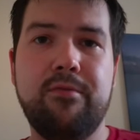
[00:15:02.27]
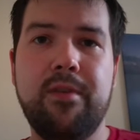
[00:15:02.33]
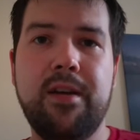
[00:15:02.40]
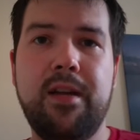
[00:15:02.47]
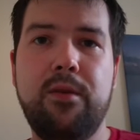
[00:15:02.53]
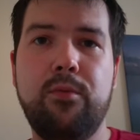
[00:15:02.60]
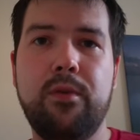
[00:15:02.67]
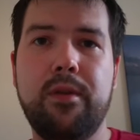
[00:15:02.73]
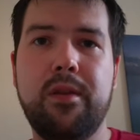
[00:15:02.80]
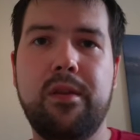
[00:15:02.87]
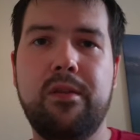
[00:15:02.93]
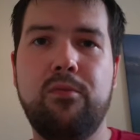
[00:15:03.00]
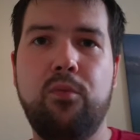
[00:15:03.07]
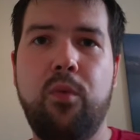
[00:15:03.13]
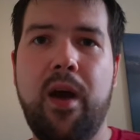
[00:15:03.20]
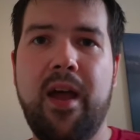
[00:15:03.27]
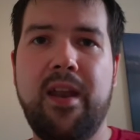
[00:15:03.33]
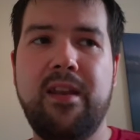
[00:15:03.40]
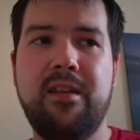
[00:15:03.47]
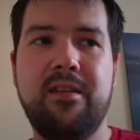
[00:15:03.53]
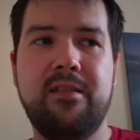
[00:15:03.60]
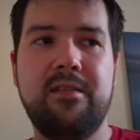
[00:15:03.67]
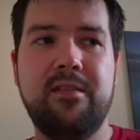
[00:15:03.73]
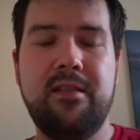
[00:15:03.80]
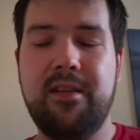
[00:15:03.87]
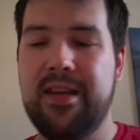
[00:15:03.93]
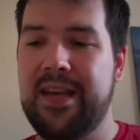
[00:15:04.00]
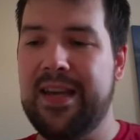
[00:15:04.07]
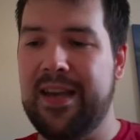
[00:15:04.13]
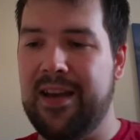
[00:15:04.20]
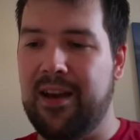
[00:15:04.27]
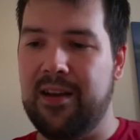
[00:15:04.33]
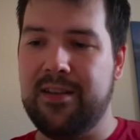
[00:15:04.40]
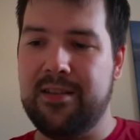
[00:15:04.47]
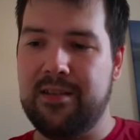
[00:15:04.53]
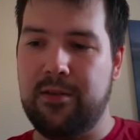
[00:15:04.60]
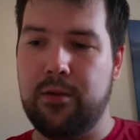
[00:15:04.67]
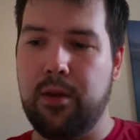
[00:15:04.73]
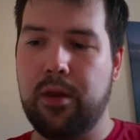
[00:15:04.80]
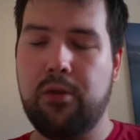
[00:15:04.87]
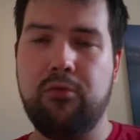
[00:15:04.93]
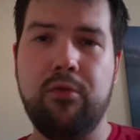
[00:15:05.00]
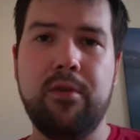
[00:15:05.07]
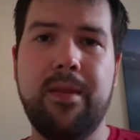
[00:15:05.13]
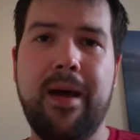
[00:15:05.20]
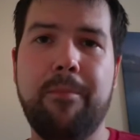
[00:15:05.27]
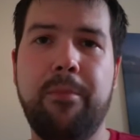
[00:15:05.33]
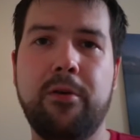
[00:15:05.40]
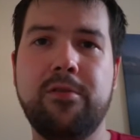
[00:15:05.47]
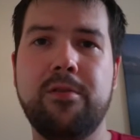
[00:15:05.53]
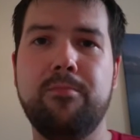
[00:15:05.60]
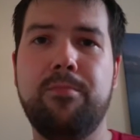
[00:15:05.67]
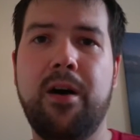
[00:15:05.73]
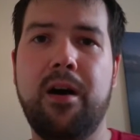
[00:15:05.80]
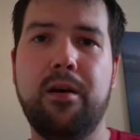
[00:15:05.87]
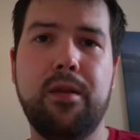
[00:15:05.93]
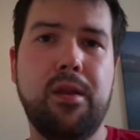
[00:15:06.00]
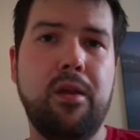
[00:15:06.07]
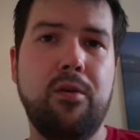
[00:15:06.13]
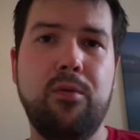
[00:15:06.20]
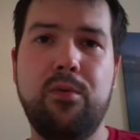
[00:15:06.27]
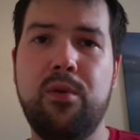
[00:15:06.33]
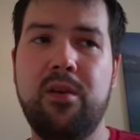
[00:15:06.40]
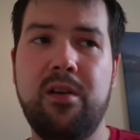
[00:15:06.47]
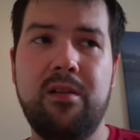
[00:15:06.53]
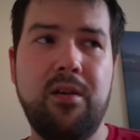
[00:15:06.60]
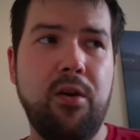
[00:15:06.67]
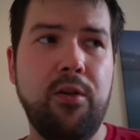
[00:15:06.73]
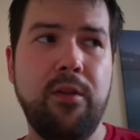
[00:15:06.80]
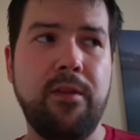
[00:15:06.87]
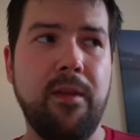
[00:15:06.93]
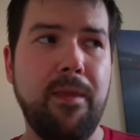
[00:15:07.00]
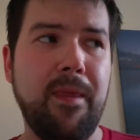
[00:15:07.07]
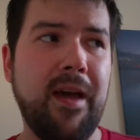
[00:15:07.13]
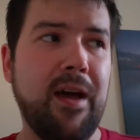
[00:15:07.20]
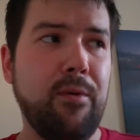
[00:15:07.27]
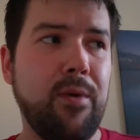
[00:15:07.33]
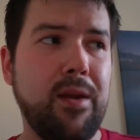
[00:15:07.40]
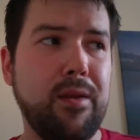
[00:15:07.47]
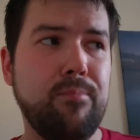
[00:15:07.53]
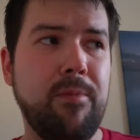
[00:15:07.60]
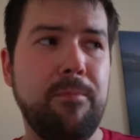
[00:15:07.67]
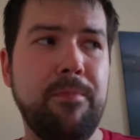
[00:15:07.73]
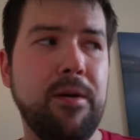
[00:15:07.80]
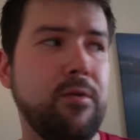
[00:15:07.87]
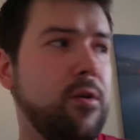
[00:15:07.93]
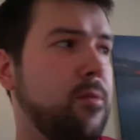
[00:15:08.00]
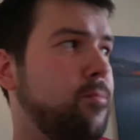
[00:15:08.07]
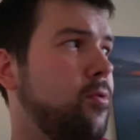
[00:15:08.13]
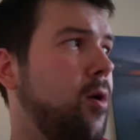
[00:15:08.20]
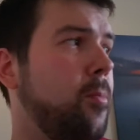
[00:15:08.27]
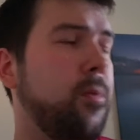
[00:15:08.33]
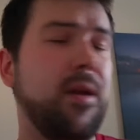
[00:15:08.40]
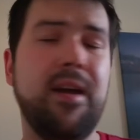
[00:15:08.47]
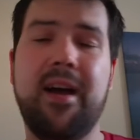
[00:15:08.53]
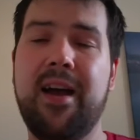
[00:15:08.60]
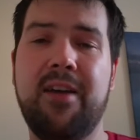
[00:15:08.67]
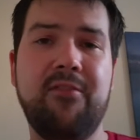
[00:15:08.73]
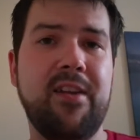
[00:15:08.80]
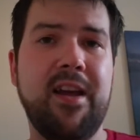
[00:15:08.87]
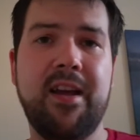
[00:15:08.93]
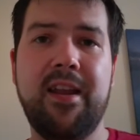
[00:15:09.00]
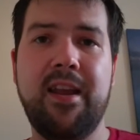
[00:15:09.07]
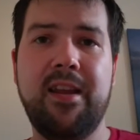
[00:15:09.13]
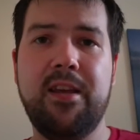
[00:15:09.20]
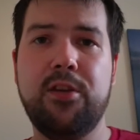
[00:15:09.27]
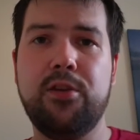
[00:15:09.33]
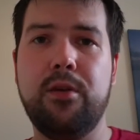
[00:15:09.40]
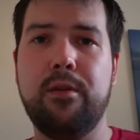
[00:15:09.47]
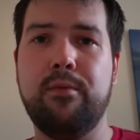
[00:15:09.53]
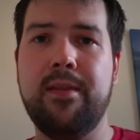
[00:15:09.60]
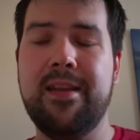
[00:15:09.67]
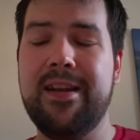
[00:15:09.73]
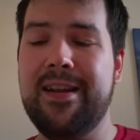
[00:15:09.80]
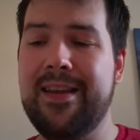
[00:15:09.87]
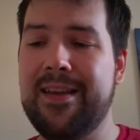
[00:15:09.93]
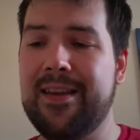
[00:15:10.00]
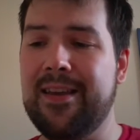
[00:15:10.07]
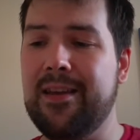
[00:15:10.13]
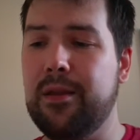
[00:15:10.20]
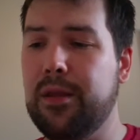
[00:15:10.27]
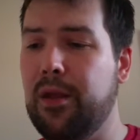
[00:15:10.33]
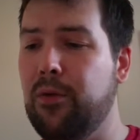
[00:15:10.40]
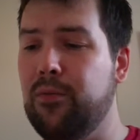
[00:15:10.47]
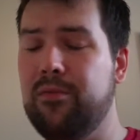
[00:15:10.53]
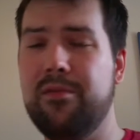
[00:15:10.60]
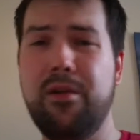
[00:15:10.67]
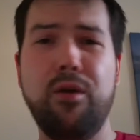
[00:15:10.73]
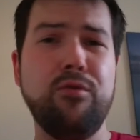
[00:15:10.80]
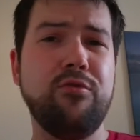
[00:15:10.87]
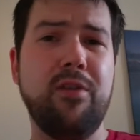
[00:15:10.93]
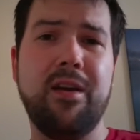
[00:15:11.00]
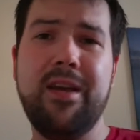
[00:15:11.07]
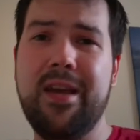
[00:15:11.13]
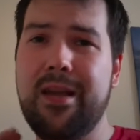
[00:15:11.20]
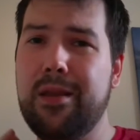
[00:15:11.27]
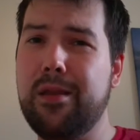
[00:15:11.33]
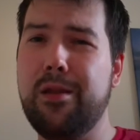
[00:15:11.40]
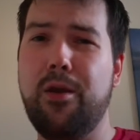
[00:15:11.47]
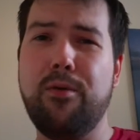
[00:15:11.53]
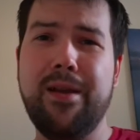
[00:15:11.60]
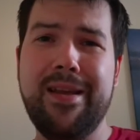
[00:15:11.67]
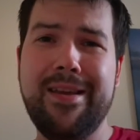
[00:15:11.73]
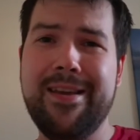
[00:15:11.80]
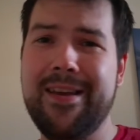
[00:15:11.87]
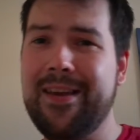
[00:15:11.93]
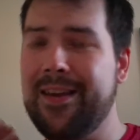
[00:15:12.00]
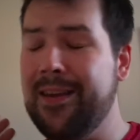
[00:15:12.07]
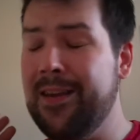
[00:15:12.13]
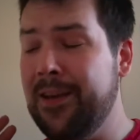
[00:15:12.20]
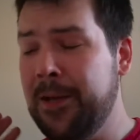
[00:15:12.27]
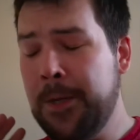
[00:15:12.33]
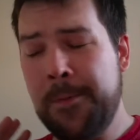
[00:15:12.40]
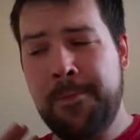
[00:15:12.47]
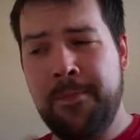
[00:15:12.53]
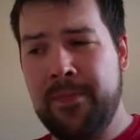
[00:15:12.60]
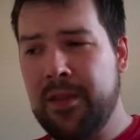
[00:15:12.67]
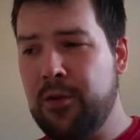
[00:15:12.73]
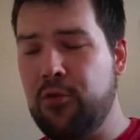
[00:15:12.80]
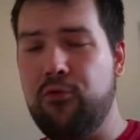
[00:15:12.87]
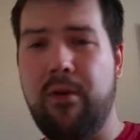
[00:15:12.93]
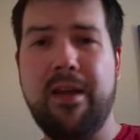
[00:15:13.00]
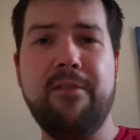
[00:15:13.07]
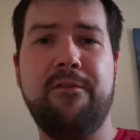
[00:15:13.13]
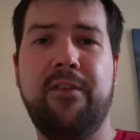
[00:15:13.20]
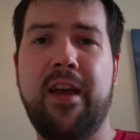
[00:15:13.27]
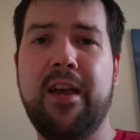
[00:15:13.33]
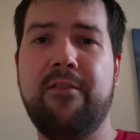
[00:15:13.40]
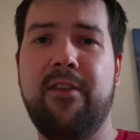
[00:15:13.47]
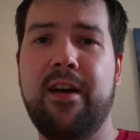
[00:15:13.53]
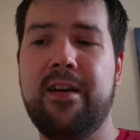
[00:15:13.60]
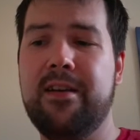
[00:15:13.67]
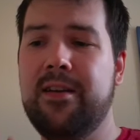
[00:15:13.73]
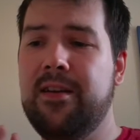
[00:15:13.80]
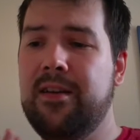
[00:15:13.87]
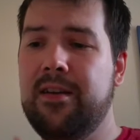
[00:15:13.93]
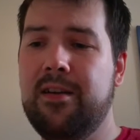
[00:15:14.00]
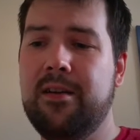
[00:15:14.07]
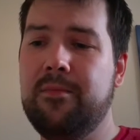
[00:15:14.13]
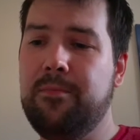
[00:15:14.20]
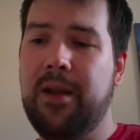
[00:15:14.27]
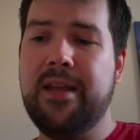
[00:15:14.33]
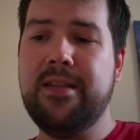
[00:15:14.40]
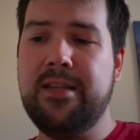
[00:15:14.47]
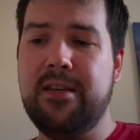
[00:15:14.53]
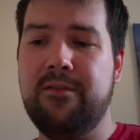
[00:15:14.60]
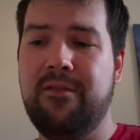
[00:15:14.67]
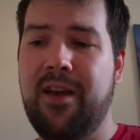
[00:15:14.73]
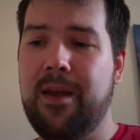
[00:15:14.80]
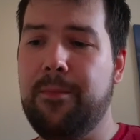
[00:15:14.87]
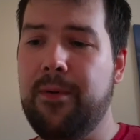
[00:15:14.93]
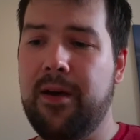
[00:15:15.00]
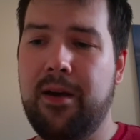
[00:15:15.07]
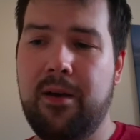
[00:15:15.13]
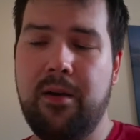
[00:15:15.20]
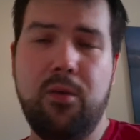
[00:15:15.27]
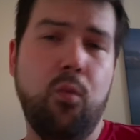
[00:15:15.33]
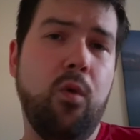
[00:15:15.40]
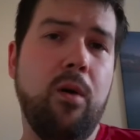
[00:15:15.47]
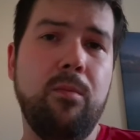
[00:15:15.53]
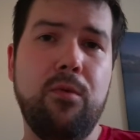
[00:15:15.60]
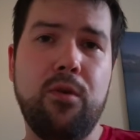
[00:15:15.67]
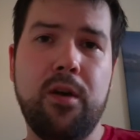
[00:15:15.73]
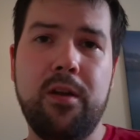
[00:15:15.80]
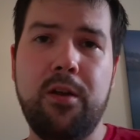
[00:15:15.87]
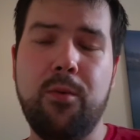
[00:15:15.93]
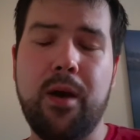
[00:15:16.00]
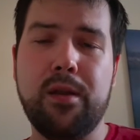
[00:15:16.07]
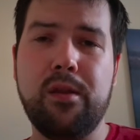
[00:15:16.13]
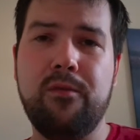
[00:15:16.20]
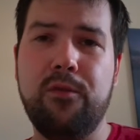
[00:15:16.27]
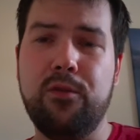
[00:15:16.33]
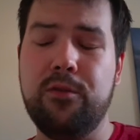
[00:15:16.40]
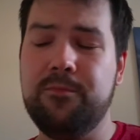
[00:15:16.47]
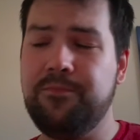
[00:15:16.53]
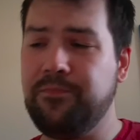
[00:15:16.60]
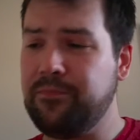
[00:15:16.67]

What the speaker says: really was when I'd unscrewed that bottom part. So other than that, when it's been built up properly, I haven't had any issues with it leaking. So no dry hits, no leaking, great flavour, plenty of vapour. What more can you ask for?